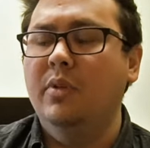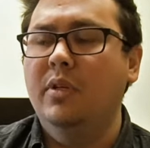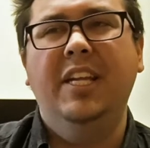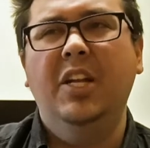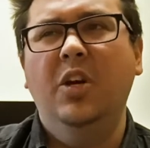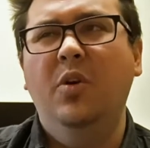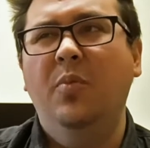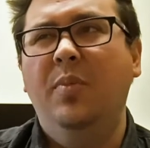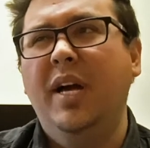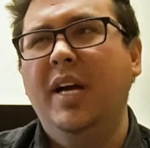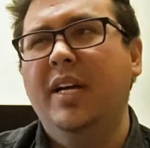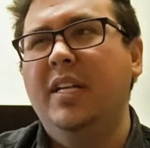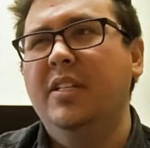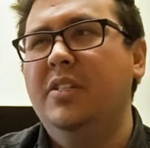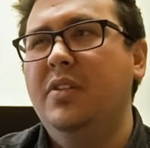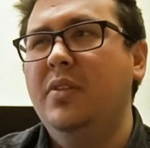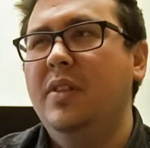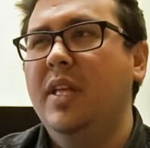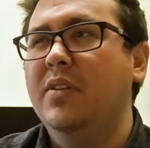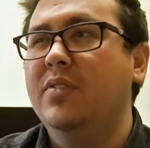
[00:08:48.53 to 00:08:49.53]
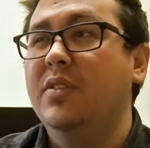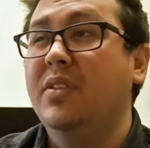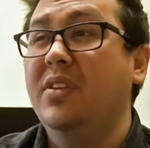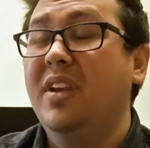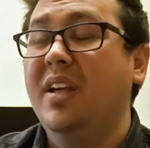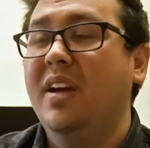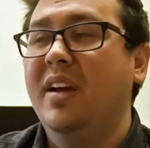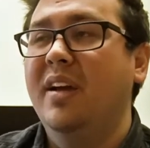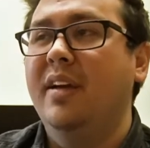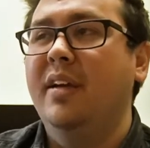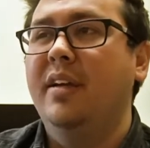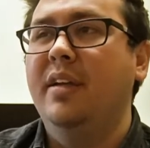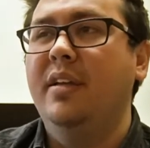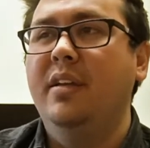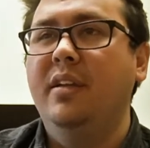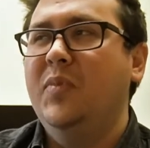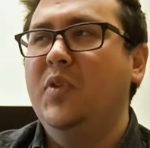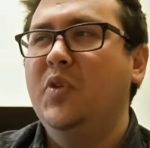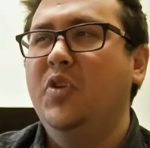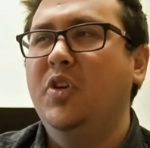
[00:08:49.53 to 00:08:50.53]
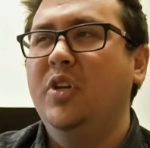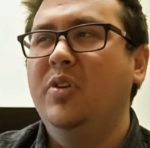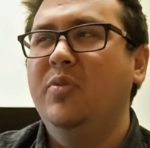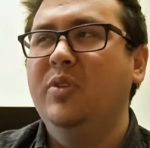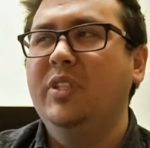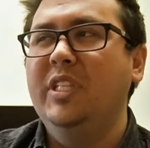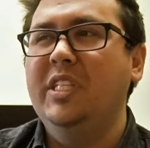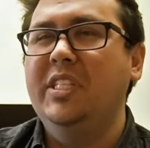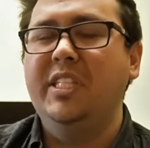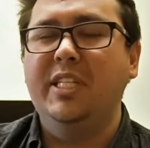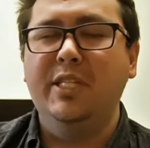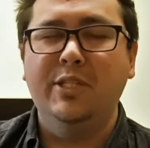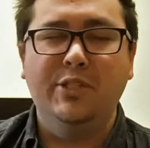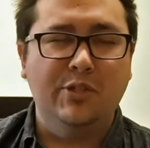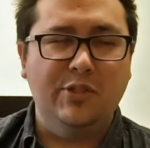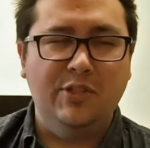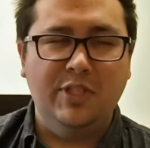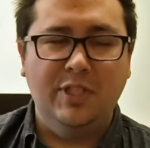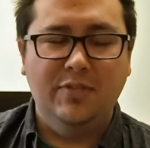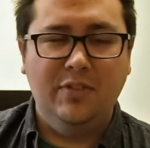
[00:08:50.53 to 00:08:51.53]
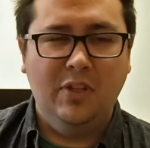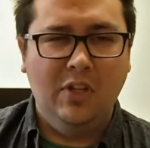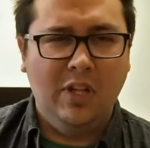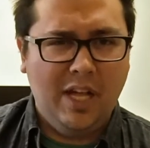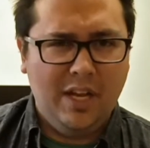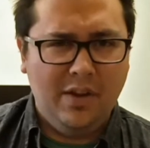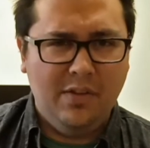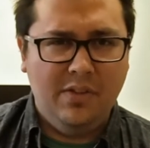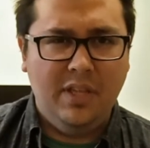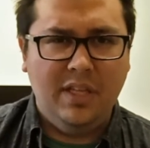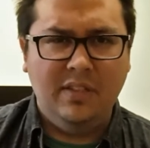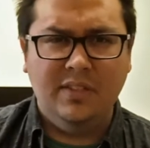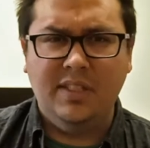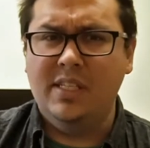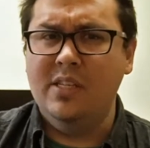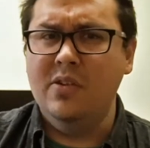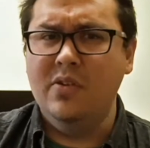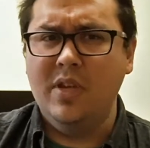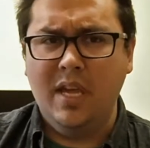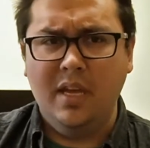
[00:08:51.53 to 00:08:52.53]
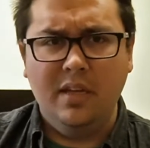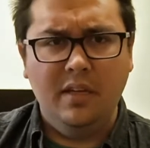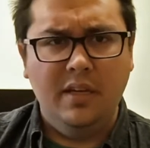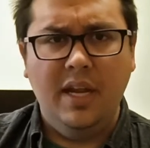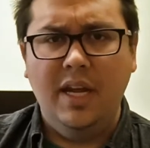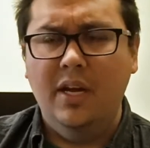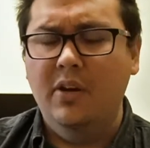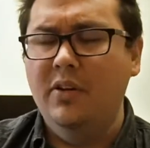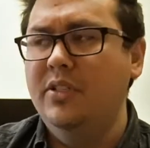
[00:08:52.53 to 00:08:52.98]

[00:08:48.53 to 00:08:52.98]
You know, back in 2009, you couldn't really teach yourself a lot of things like you can now.